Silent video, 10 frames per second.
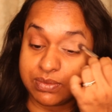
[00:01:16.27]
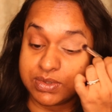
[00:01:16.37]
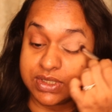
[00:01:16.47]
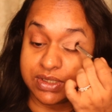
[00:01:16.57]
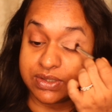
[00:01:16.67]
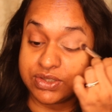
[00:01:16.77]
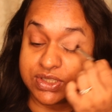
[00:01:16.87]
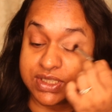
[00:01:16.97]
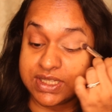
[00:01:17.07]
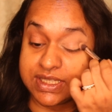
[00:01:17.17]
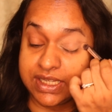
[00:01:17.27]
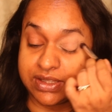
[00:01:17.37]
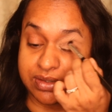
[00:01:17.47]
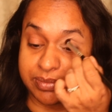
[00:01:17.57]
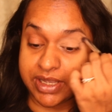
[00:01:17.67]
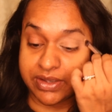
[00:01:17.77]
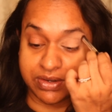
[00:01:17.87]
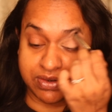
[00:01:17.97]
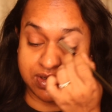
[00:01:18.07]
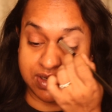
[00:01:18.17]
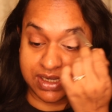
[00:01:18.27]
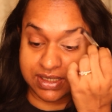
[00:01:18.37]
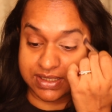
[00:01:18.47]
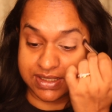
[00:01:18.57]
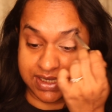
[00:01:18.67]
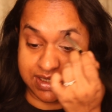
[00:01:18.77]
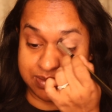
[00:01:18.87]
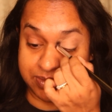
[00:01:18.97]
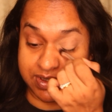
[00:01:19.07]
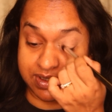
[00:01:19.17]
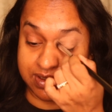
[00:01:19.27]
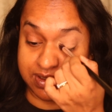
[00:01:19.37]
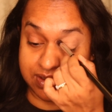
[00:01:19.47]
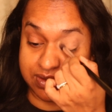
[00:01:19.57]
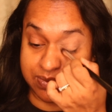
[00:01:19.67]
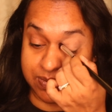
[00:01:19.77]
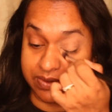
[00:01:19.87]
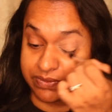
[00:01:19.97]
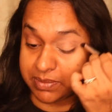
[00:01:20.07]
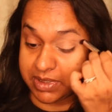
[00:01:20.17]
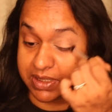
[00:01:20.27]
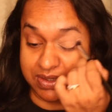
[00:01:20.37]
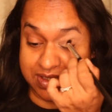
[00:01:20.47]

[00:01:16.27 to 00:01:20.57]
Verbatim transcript: what's it called, just concealer and powder on and it stays, but it don't work for me.